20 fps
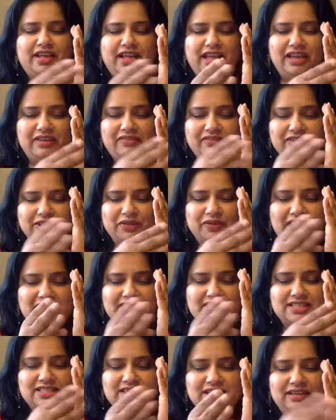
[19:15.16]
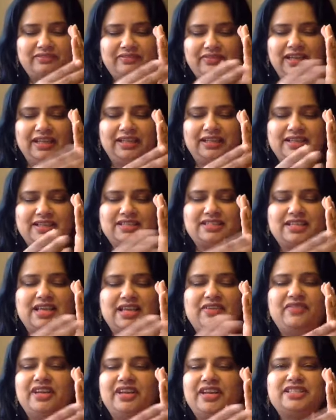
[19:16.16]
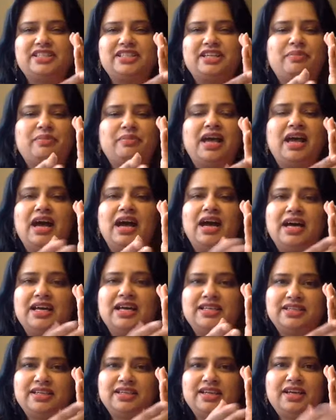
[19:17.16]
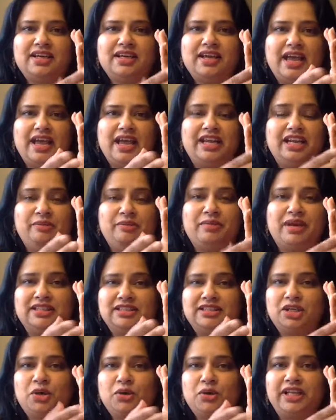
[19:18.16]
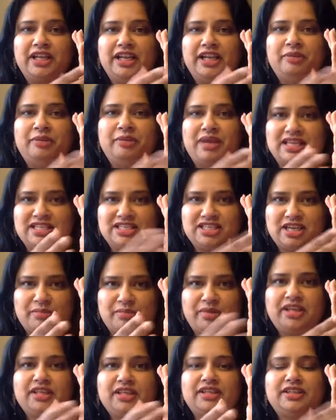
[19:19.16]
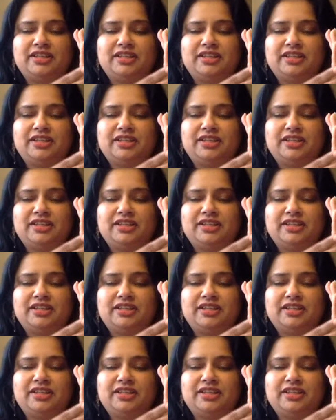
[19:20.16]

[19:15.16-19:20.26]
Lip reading: Even though I still feel this heaviness in my heart and in my throat and in my stomach.